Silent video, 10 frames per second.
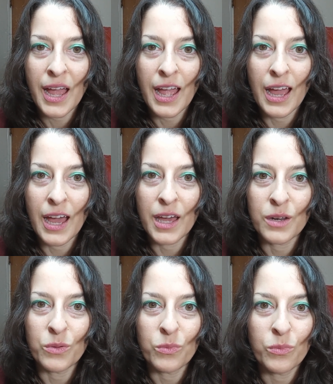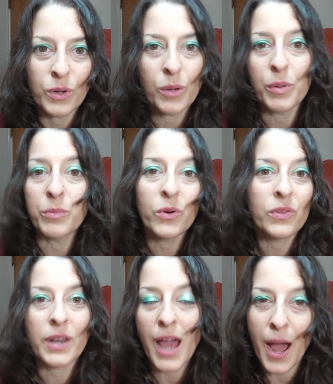and we'll be more
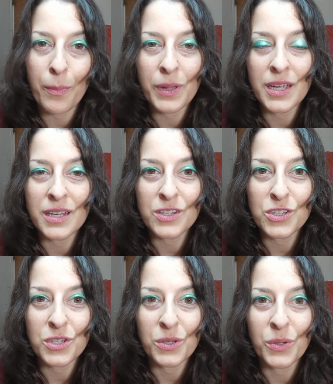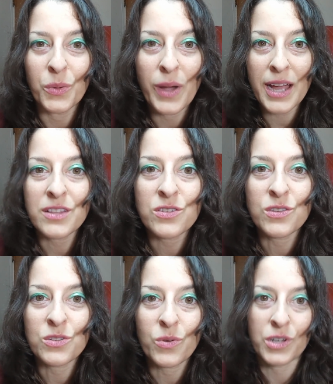than happy to answer
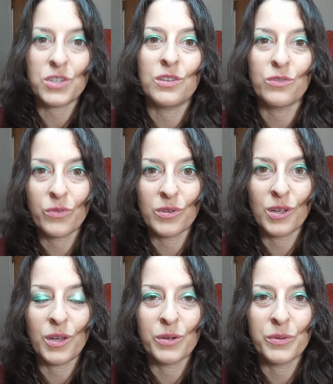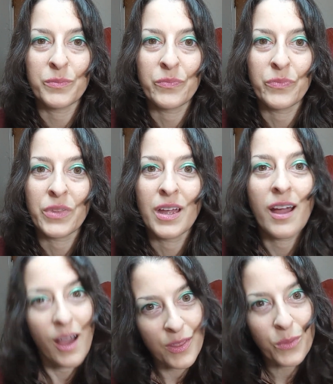those questions for you.
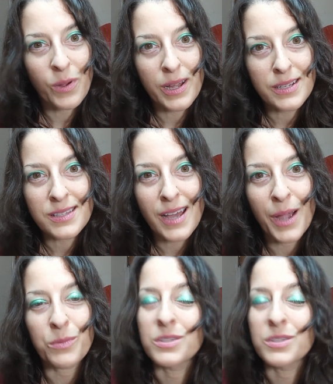Otherwise, I